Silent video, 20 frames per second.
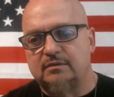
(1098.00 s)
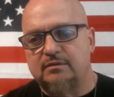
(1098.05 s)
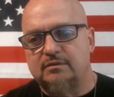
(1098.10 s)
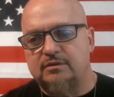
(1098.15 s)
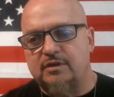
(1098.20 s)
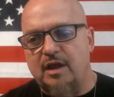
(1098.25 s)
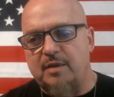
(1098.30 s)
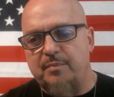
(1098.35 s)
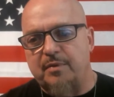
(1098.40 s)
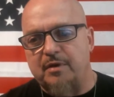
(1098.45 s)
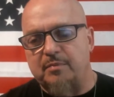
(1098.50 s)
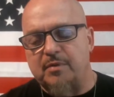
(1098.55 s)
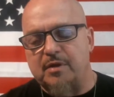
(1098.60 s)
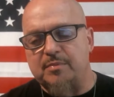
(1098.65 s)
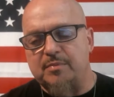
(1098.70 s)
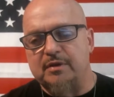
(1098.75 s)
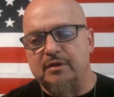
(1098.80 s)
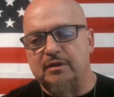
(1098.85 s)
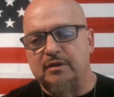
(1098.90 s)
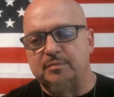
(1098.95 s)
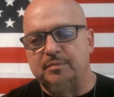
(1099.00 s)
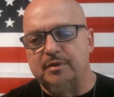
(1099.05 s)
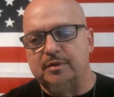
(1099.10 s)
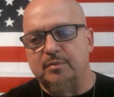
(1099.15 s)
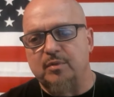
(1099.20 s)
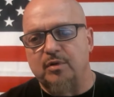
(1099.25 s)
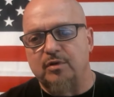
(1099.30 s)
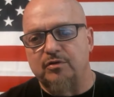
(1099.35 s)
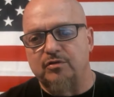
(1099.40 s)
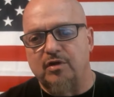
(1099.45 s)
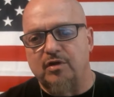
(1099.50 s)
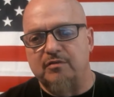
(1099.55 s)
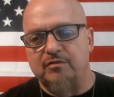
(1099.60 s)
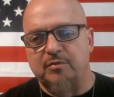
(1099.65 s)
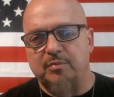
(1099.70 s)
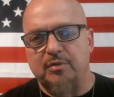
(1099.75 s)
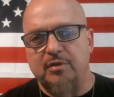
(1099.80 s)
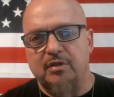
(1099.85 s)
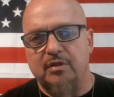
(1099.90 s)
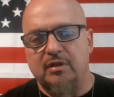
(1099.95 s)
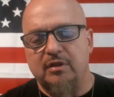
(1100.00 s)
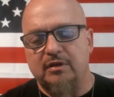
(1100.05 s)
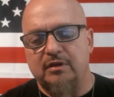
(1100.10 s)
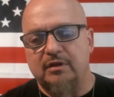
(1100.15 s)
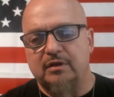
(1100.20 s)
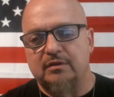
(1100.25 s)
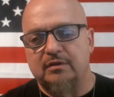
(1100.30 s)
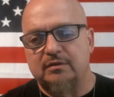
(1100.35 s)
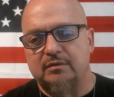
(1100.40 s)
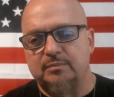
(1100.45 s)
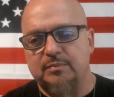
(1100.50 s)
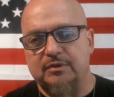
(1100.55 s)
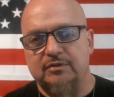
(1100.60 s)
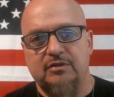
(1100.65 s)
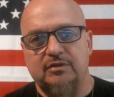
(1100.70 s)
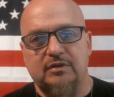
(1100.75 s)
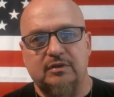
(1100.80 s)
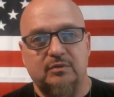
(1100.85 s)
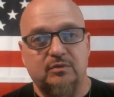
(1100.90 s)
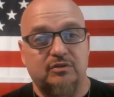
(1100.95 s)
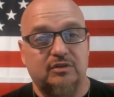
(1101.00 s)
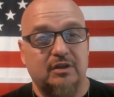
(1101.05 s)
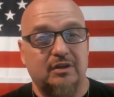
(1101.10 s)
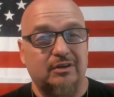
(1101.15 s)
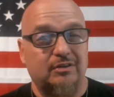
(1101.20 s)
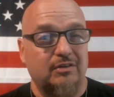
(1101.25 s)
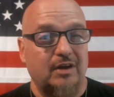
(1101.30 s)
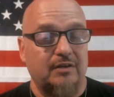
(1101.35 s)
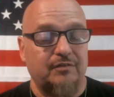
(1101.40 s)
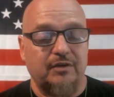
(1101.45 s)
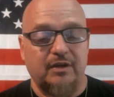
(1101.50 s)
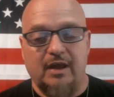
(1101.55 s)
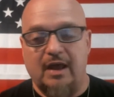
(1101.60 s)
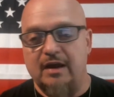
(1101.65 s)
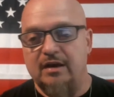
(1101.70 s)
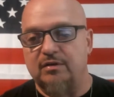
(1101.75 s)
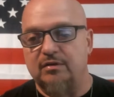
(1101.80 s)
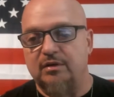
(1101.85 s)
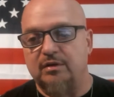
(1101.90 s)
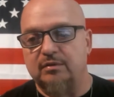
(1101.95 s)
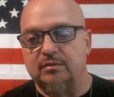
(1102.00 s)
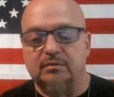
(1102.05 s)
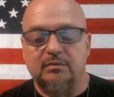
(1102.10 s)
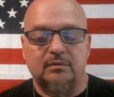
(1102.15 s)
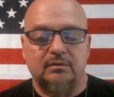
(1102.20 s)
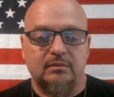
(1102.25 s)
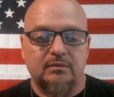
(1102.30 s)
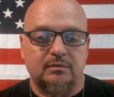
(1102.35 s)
Scat Pack may be a little bit more drivable in the busy city traffic. I don't know.